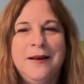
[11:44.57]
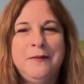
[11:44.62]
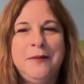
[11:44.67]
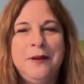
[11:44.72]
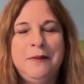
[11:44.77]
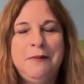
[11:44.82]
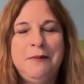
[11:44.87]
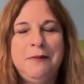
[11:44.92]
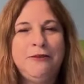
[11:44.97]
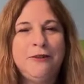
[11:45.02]

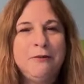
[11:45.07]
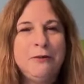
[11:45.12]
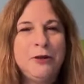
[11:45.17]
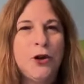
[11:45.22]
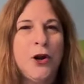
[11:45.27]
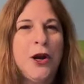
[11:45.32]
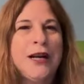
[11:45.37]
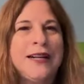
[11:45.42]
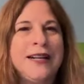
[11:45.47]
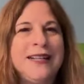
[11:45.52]
maybe from
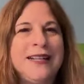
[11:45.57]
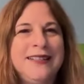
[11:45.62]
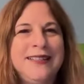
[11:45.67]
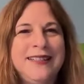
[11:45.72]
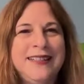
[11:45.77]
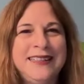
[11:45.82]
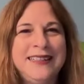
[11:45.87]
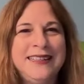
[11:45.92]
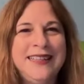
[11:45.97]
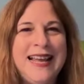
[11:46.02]
darkness
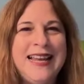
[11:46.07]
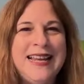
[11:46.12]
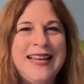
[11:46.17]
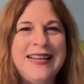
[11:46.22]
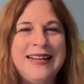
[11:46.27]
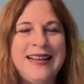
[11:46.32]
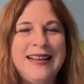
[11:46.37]
to light.